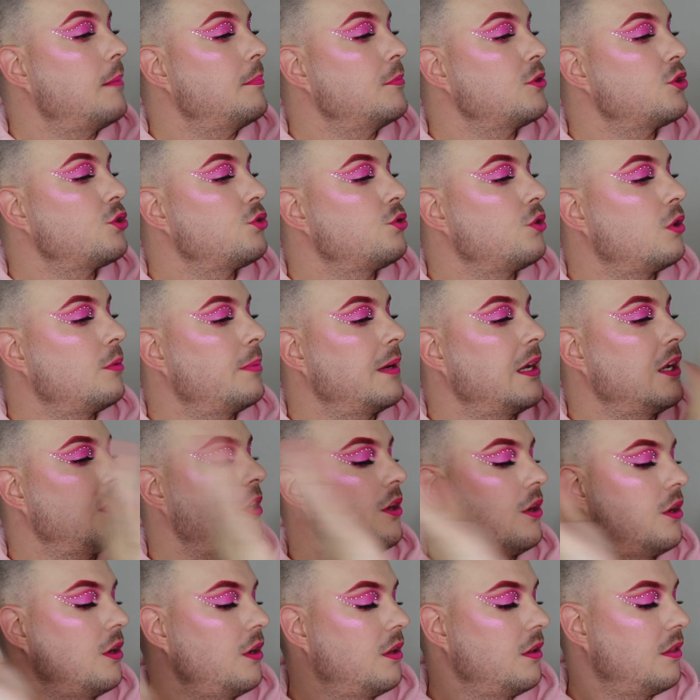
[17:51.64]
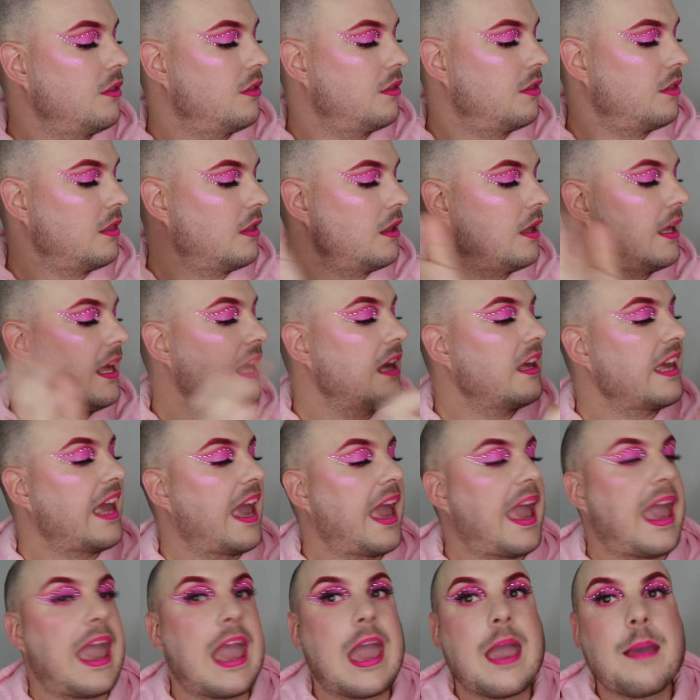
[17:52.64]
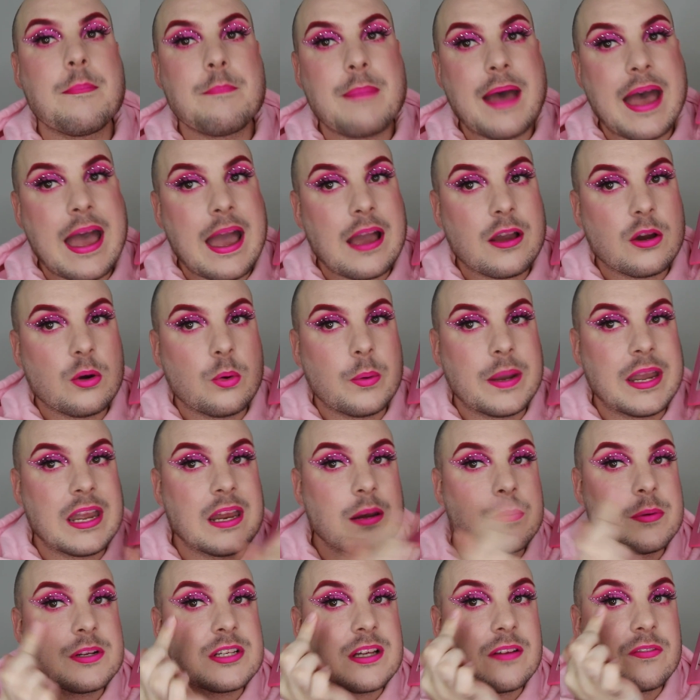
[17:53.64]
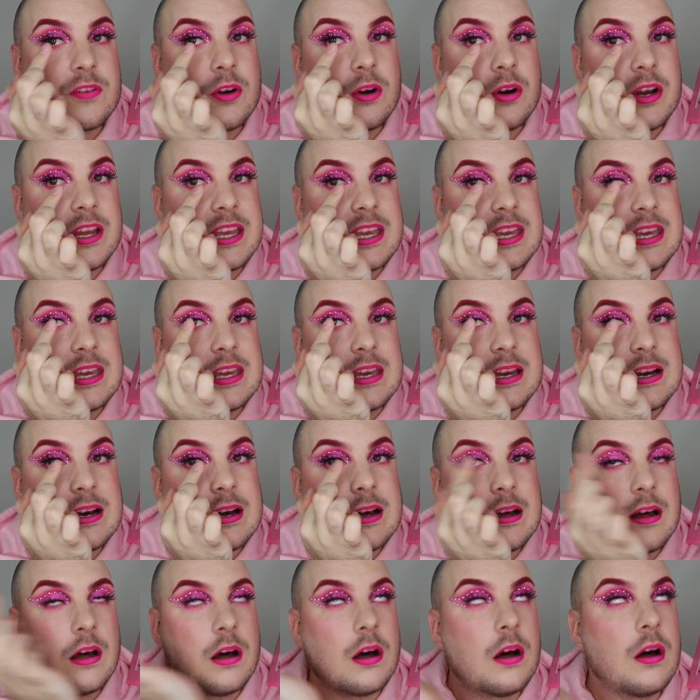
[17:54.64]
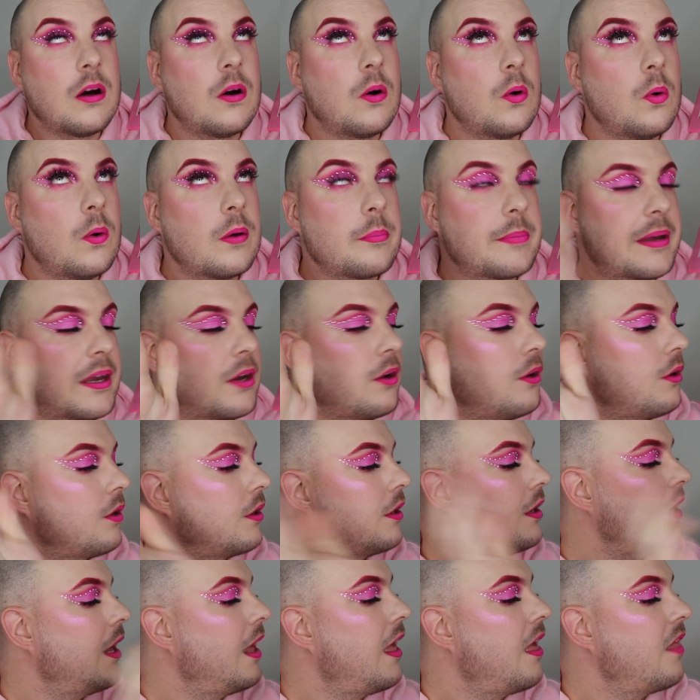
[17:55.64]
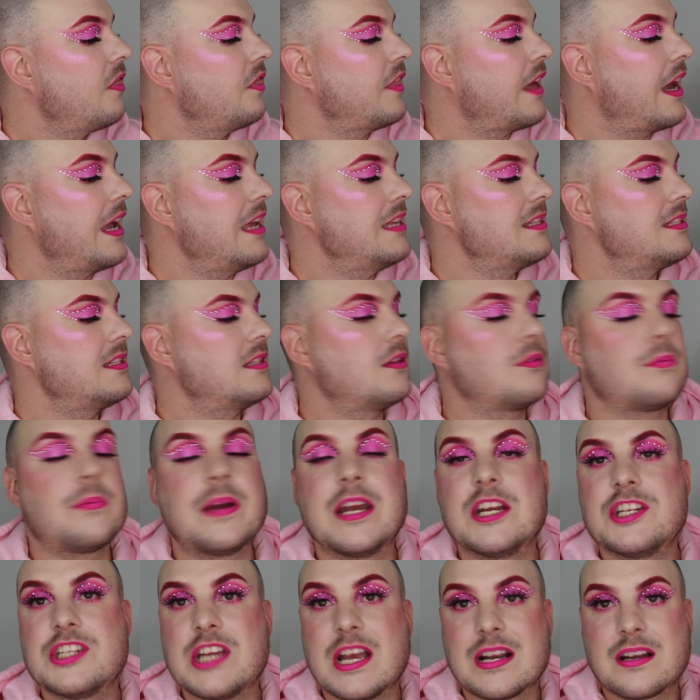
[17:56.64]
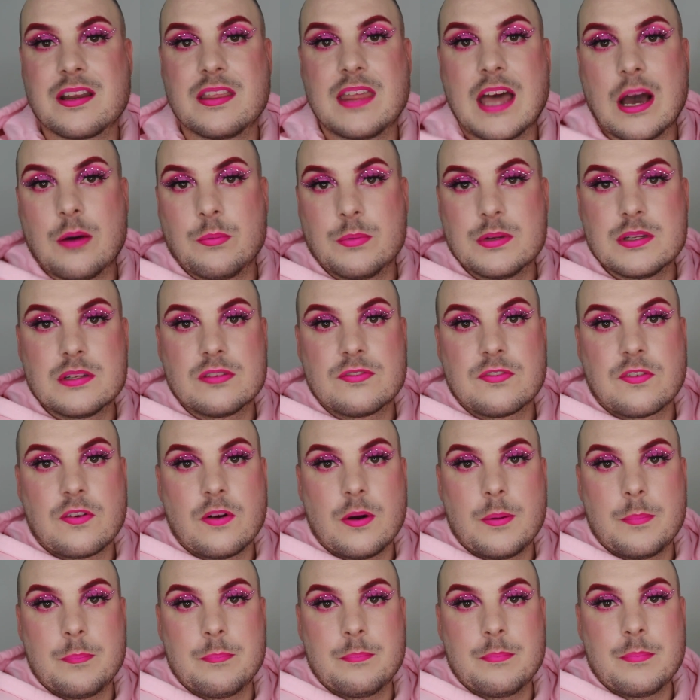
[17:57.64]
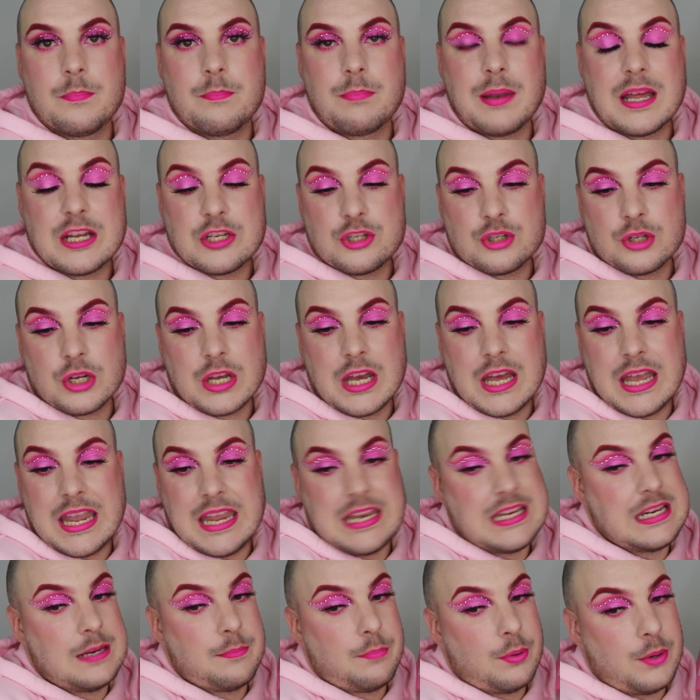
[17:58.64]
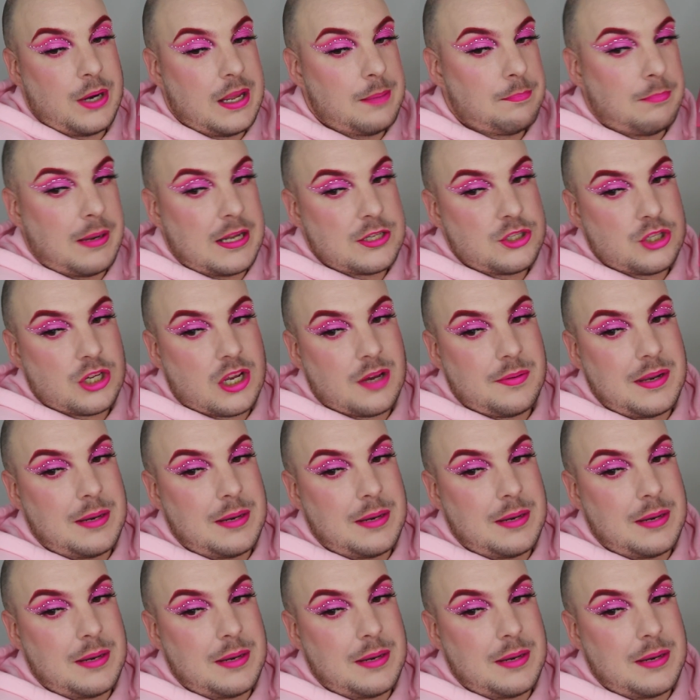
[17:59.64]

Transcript: Strawberry Youth, Handbag Queen, which I've got here. Oh my god, that is the reject that was from Blood Sugar. He didn't put it in Blood Sugar,